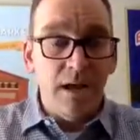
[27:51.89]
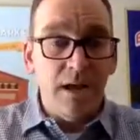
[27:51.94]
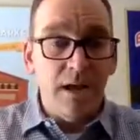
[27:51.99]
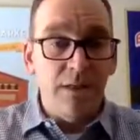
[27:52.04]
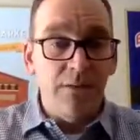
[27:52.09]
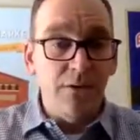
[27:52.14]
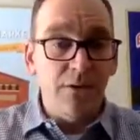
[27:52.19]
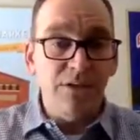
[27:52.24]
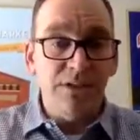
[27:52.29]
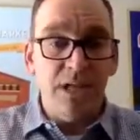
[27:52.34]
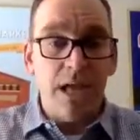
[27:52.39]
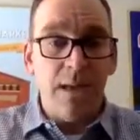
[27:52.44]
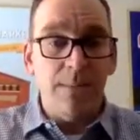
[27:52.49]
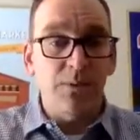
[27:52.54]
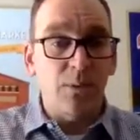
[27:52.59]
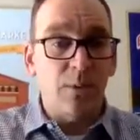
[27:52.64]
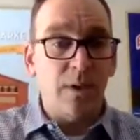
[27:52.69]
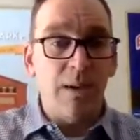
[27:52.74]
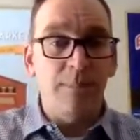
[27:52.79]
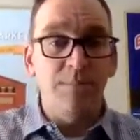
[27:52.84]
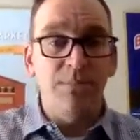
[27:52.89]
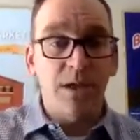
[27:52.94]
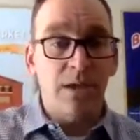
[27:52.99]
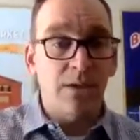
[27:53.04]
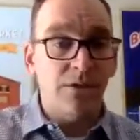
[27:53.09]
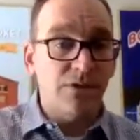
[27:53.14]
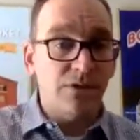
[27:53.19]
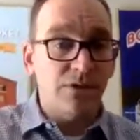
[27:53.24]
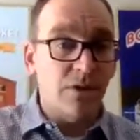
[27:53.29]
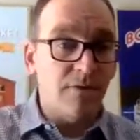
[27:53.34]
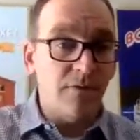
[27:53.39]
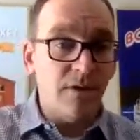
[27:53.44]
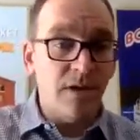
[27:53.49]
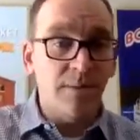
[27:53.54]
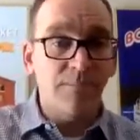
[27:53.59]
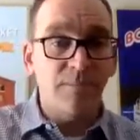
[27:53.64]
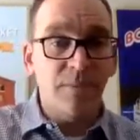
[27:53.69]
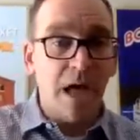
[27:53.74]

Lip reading: There's times where I'm done serving,